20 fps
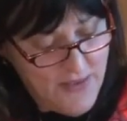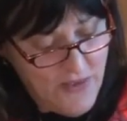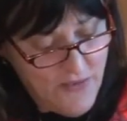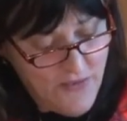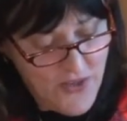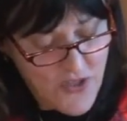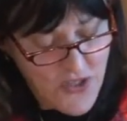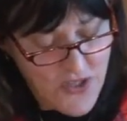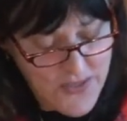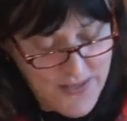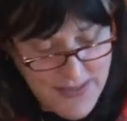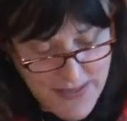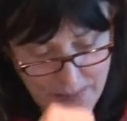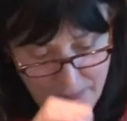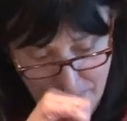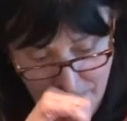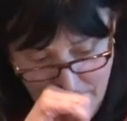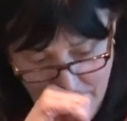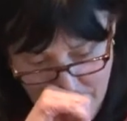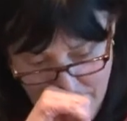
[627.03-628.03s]
the fish's
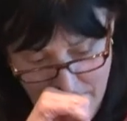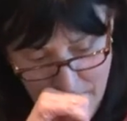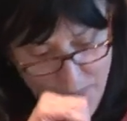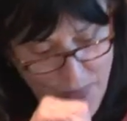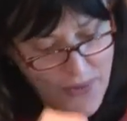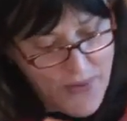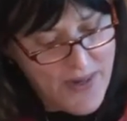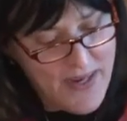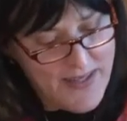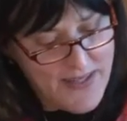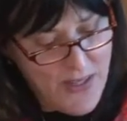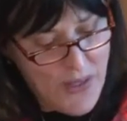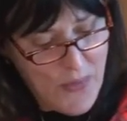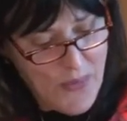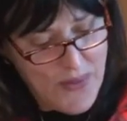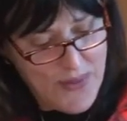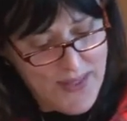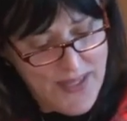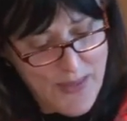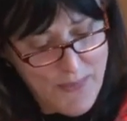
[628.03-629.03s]
upper and
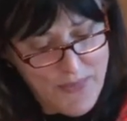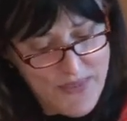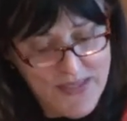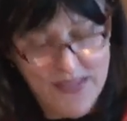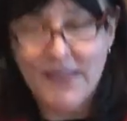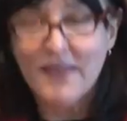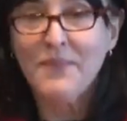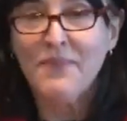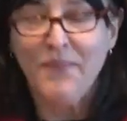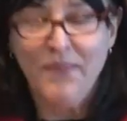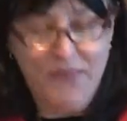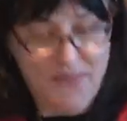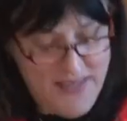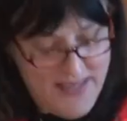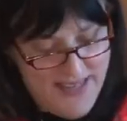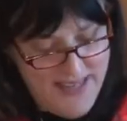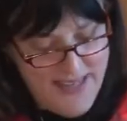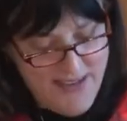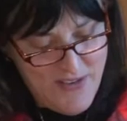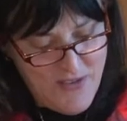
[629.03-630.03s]
lower lips,
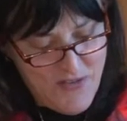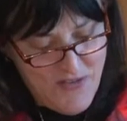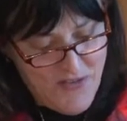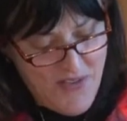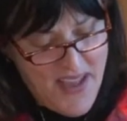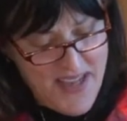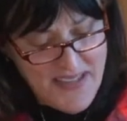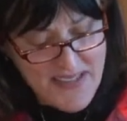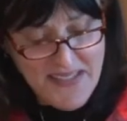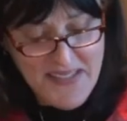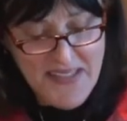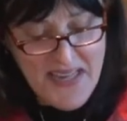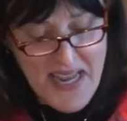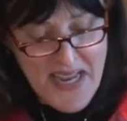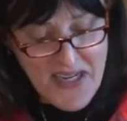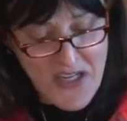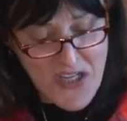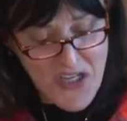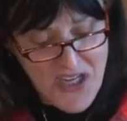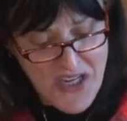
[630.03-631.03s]
face,
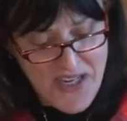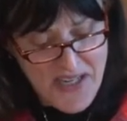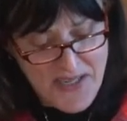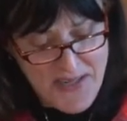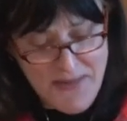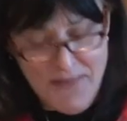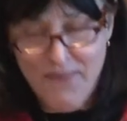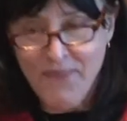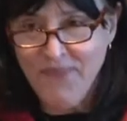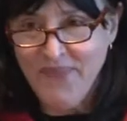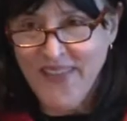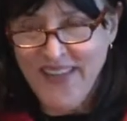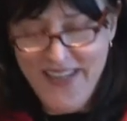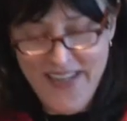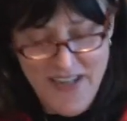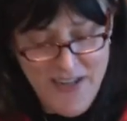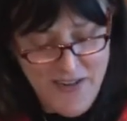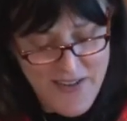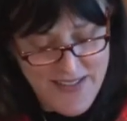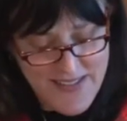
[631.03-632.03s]
and chin,
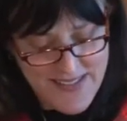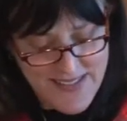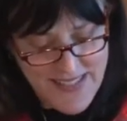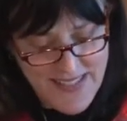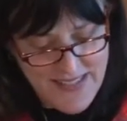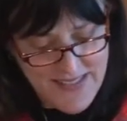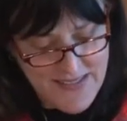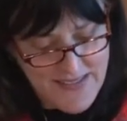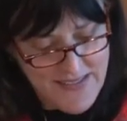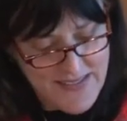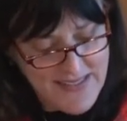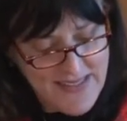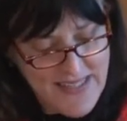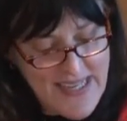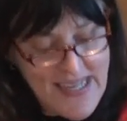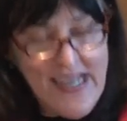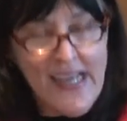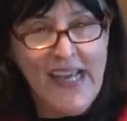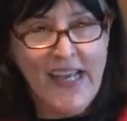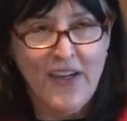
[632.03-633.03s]
near its gills,
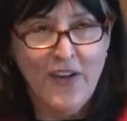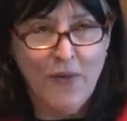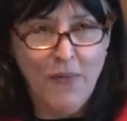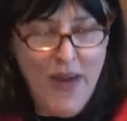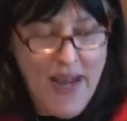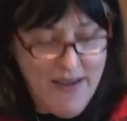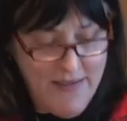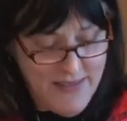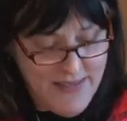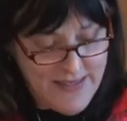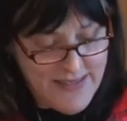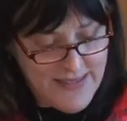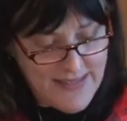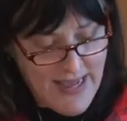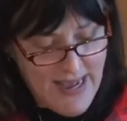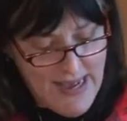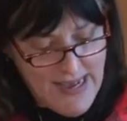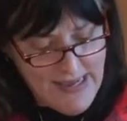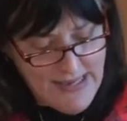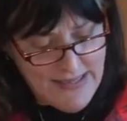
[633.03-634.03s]
and around its
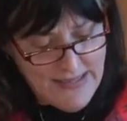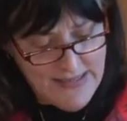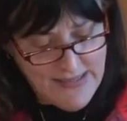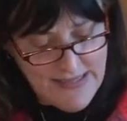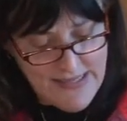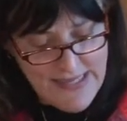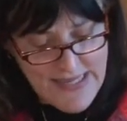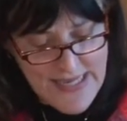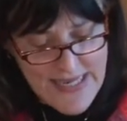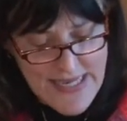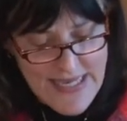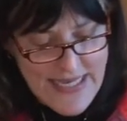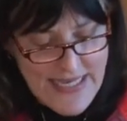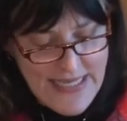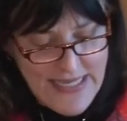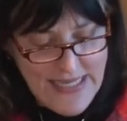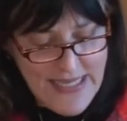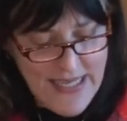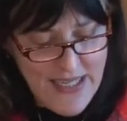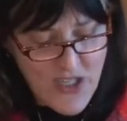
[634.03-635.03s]
eyes,
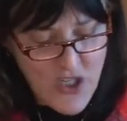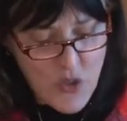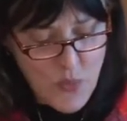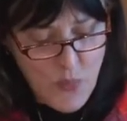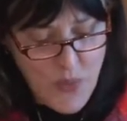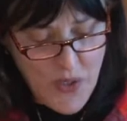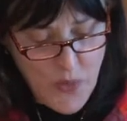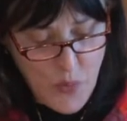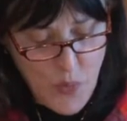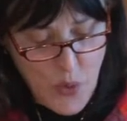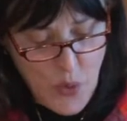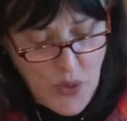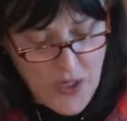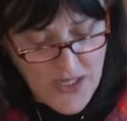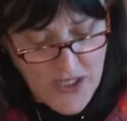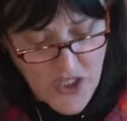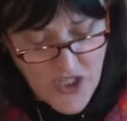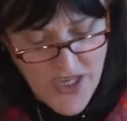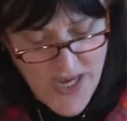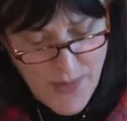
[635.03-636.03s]
each
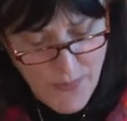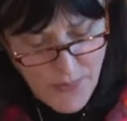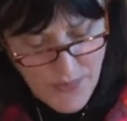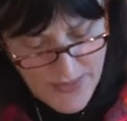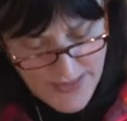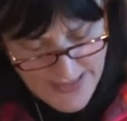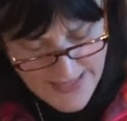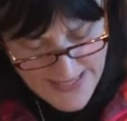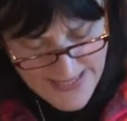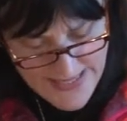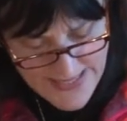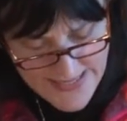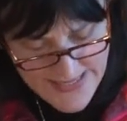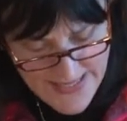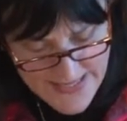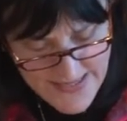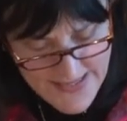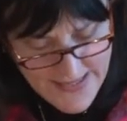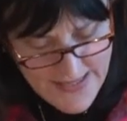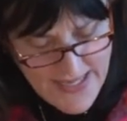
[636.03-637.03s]
pinpoint shape
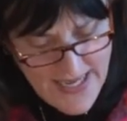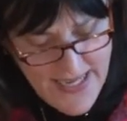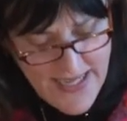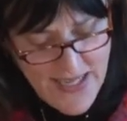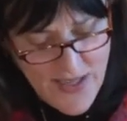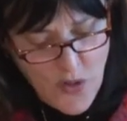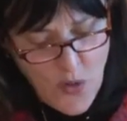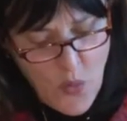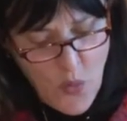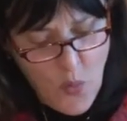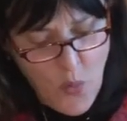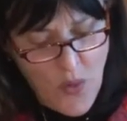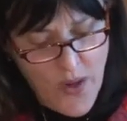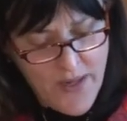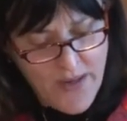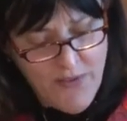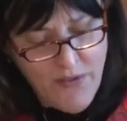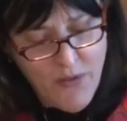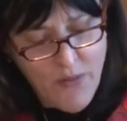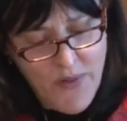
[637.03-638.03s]
designating
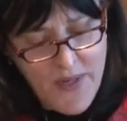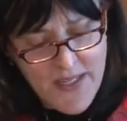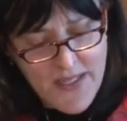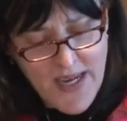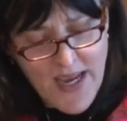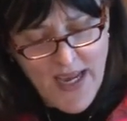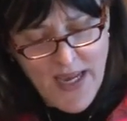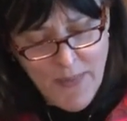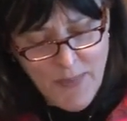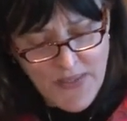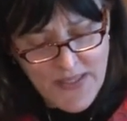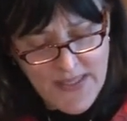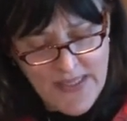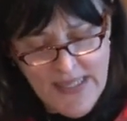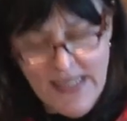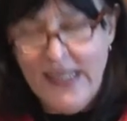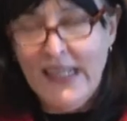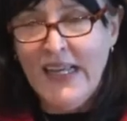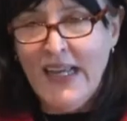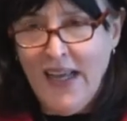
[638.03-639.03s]
one of three types
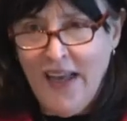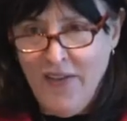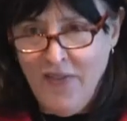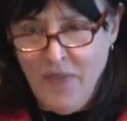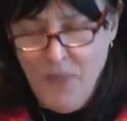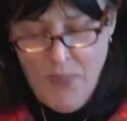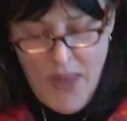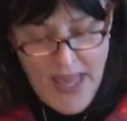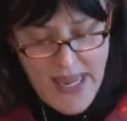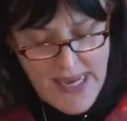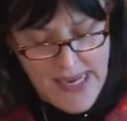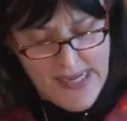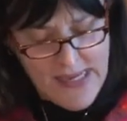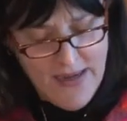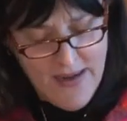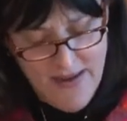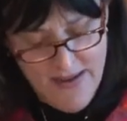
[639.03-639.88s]
of pain